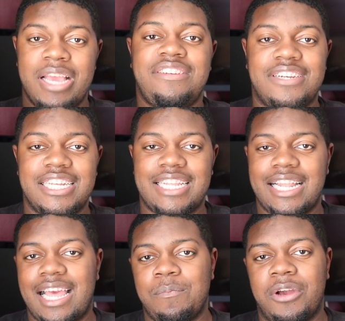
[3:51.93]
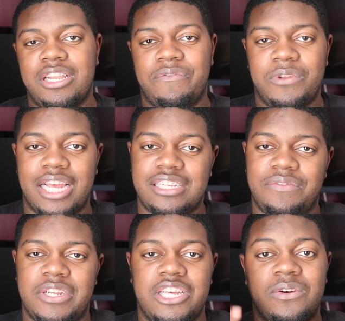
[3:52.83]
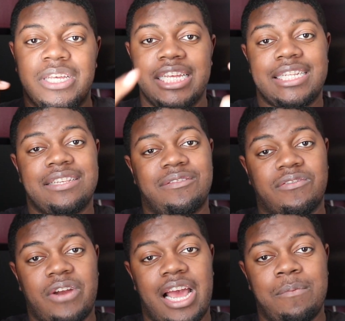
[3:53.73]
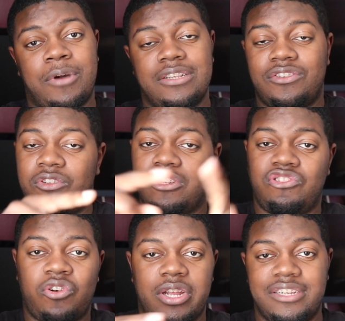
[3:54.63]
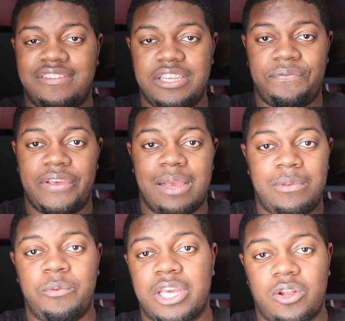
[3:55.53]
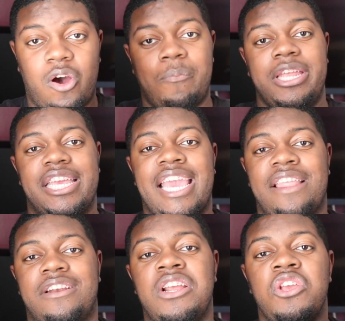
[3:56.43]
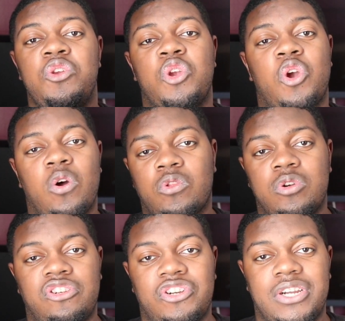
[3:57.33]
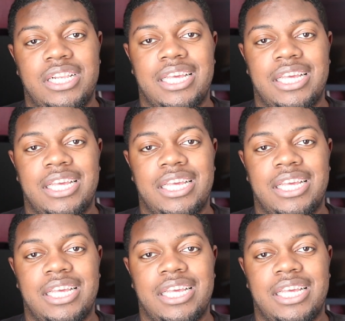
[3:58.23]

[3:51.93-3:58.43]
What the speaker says: make sure to hit that like button if you like this video. Hit that subscribe button so you can join the G family. We can all be together. You can go through the journey